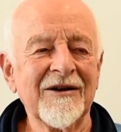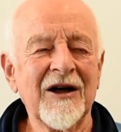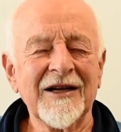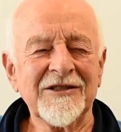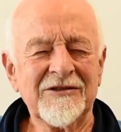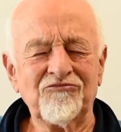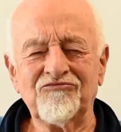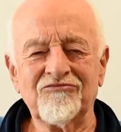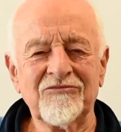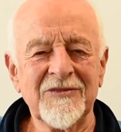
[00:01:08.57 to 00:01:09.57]

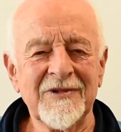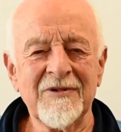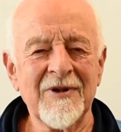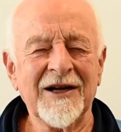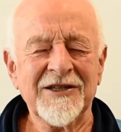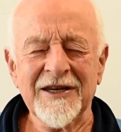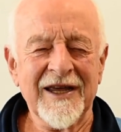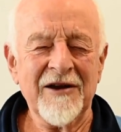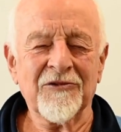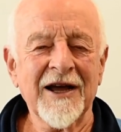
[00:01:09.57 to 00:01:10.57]
I didn't
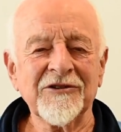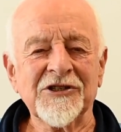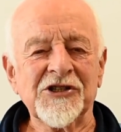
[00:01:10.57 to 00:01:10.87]
get round to